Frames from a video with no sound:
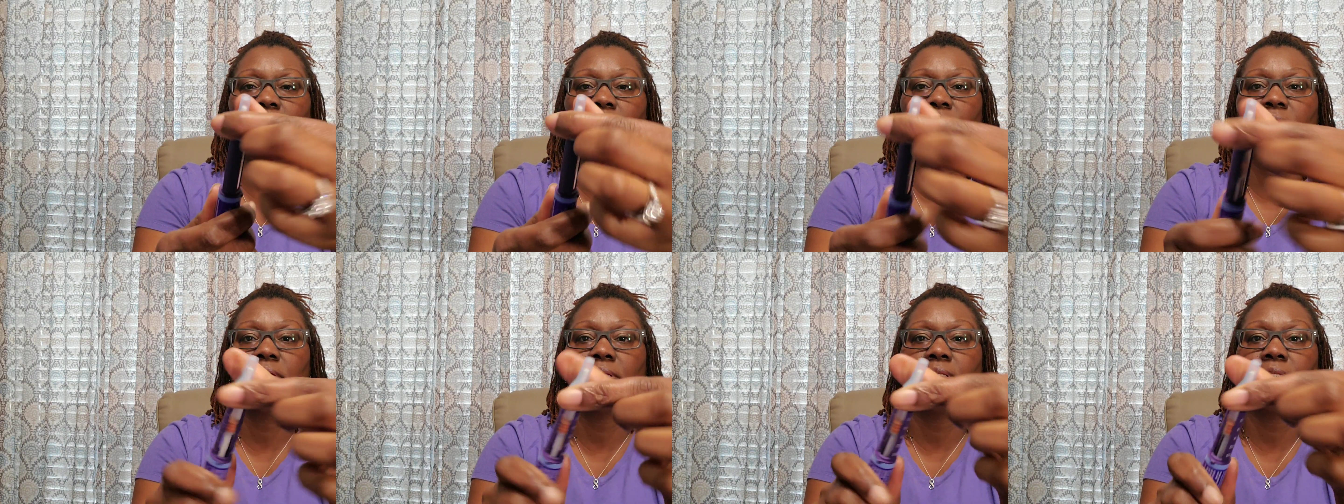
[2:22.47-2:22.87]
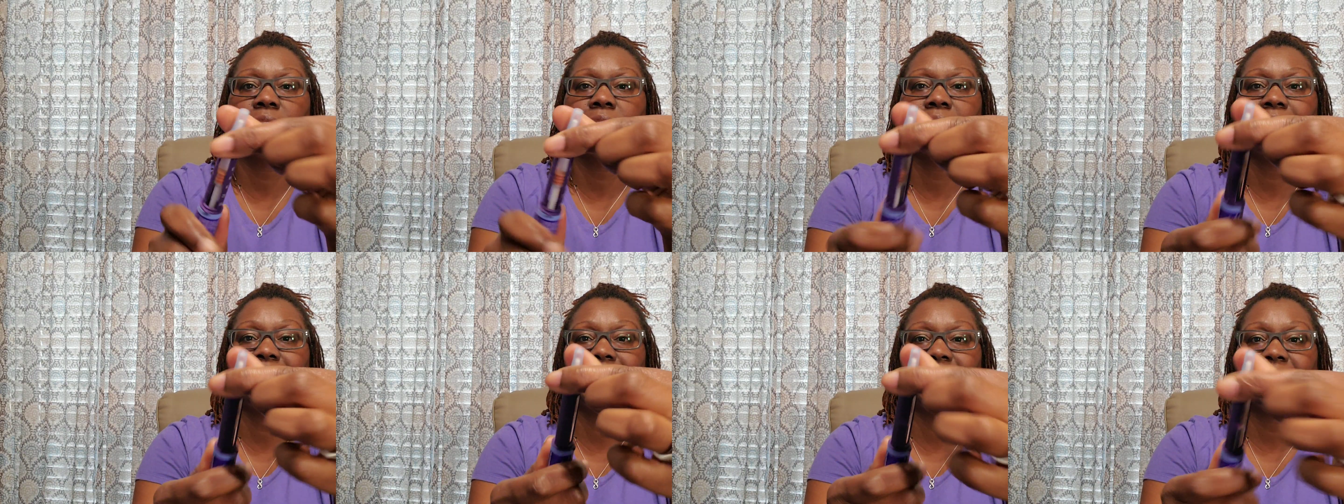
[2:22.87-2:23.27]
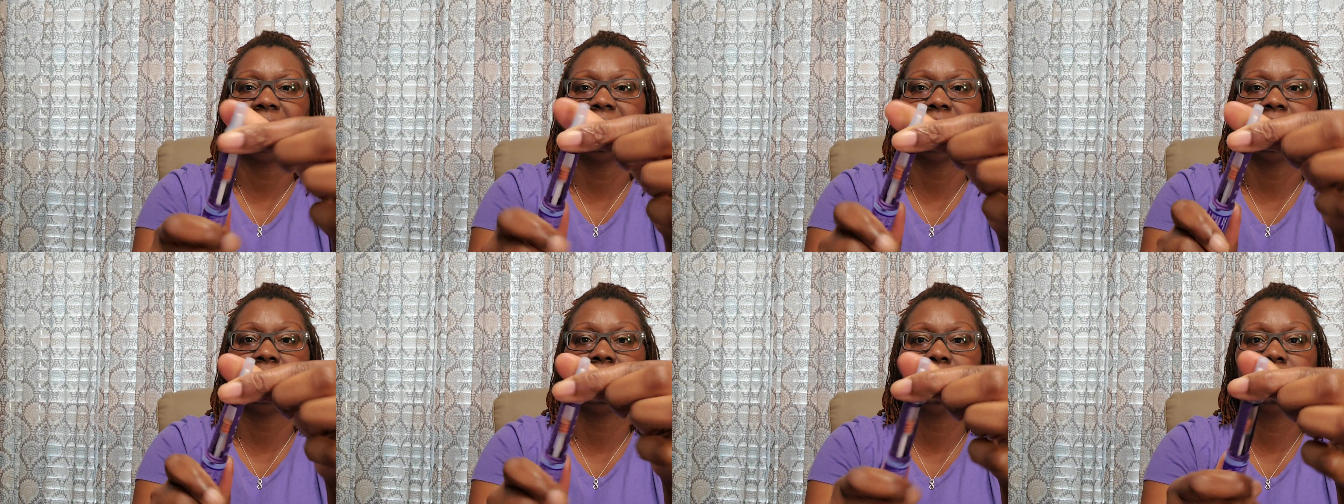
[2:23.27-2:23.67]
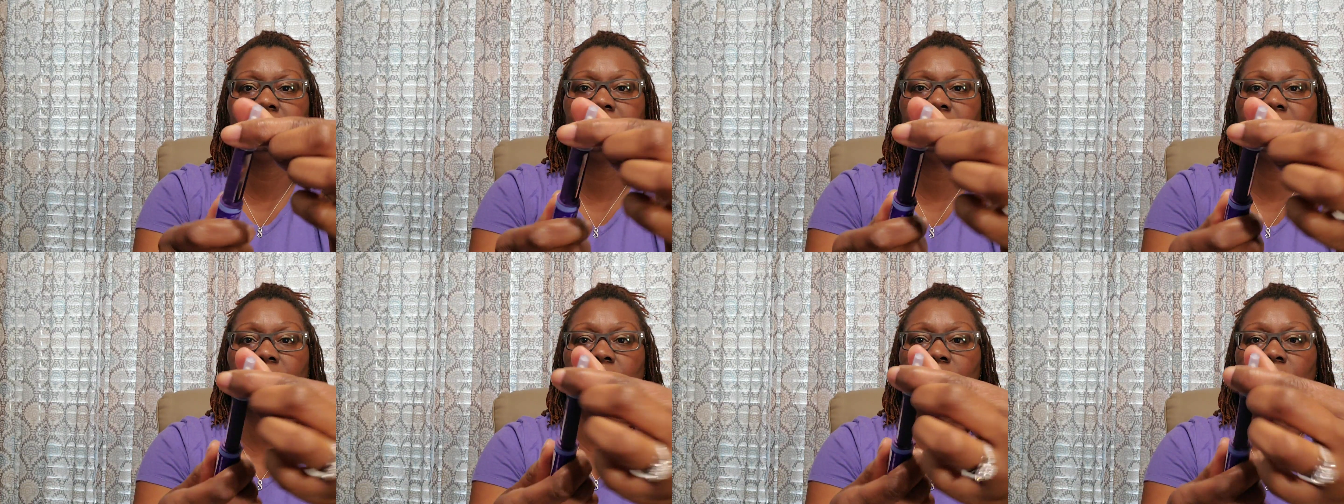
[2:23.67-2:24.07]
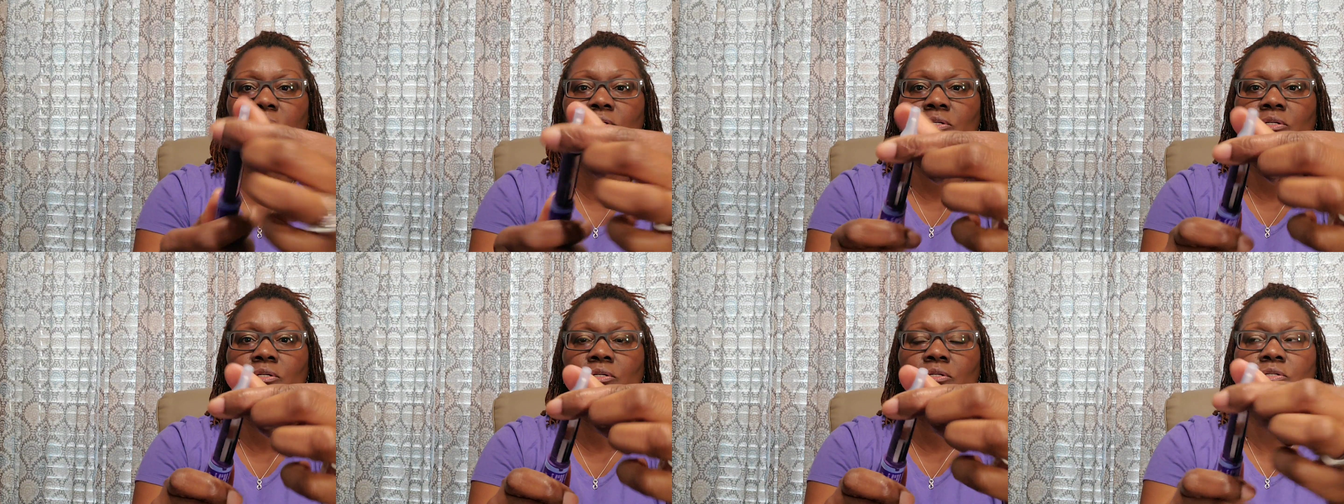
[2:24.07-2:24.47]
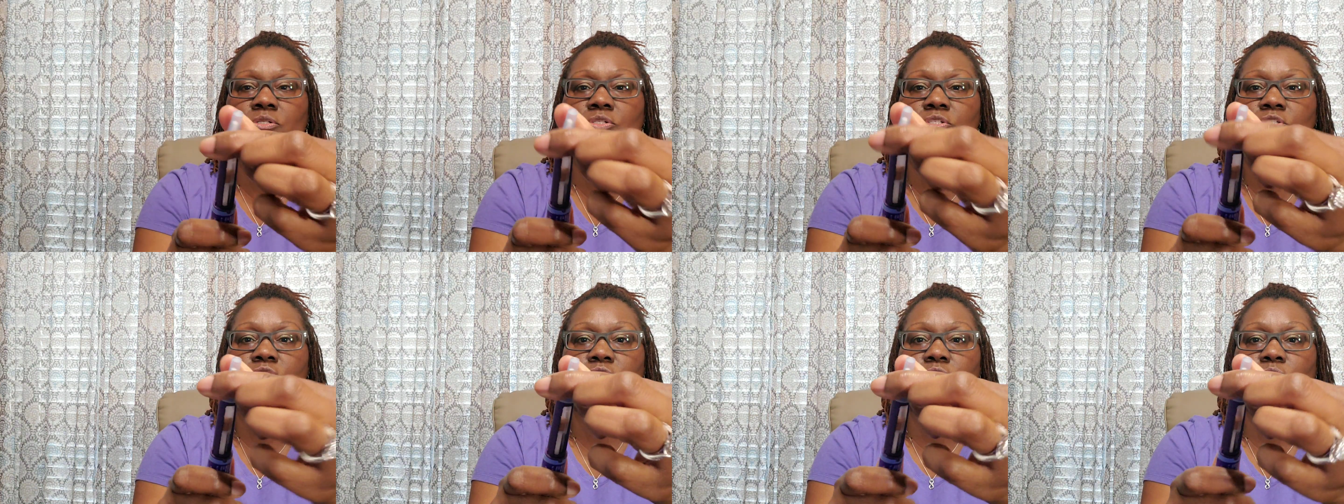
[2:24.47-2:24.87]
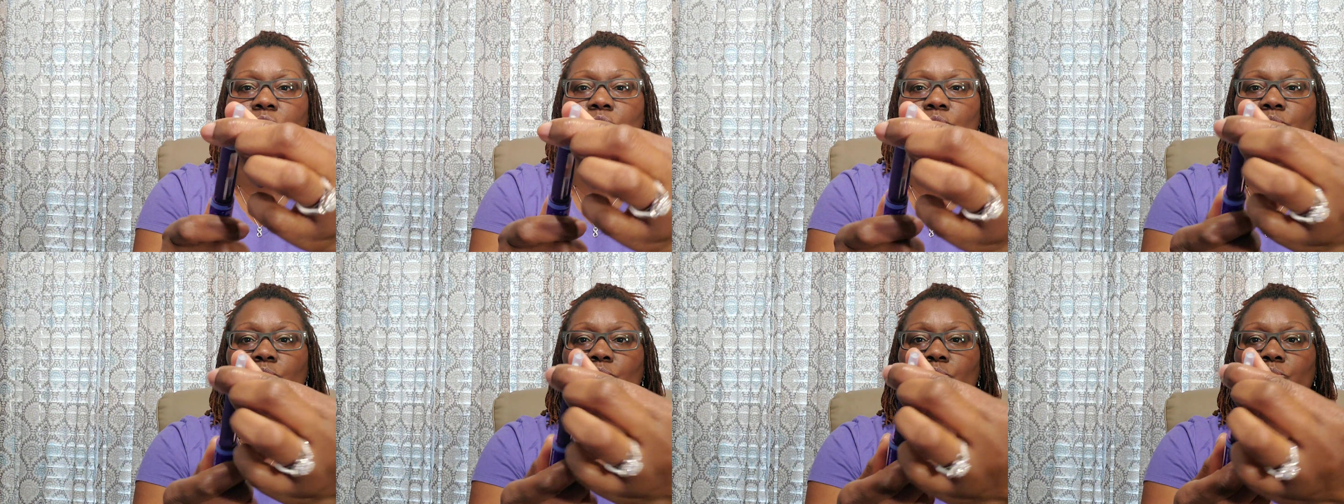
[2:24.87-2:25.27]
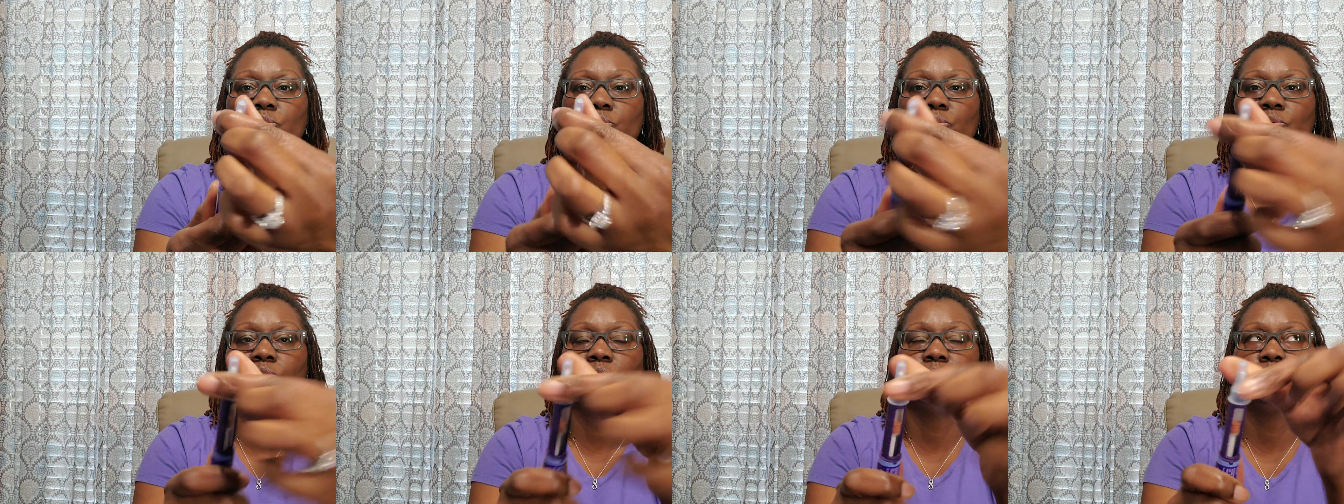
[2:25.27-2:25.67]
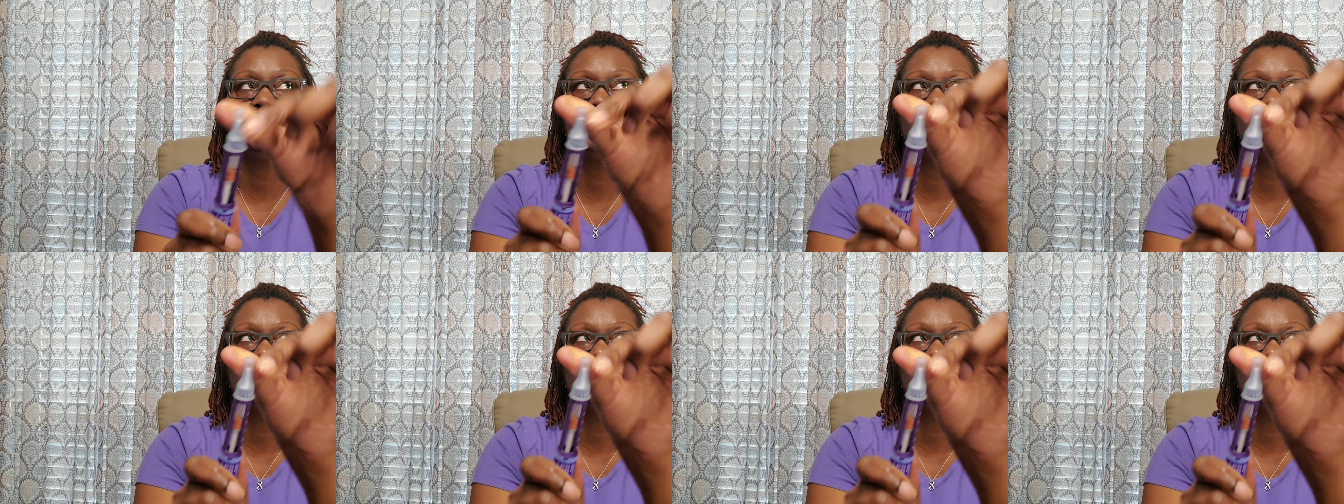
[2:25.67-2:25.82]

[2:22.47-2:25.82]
the lid to,